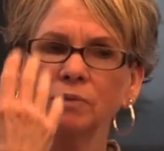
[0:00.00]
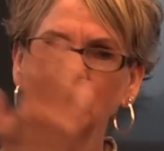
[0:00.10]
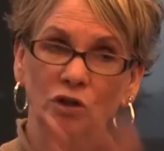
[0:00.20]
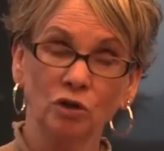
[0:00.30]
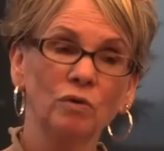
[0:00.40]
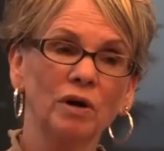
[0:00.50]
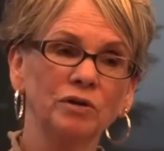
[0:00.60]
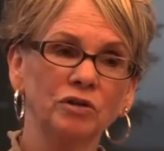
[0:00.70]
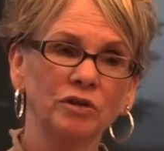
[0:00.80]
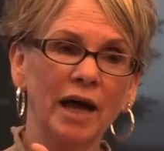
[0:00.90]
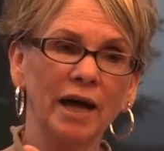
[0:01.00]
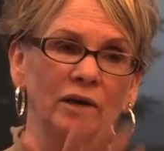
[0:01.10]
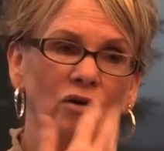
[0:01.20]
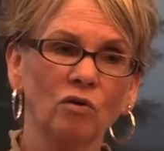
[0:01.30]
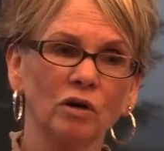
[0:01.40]
Did you undo
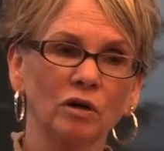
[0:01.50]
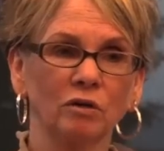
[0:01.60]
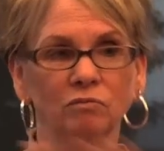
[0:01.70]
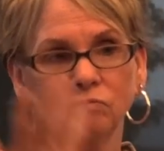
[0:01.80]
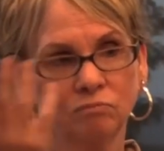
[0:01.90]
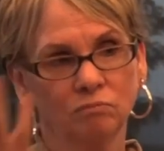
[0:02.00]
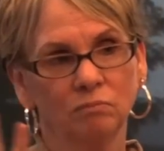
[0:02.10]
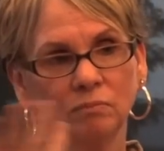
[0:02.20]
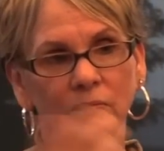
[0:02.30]
that, or? Yes,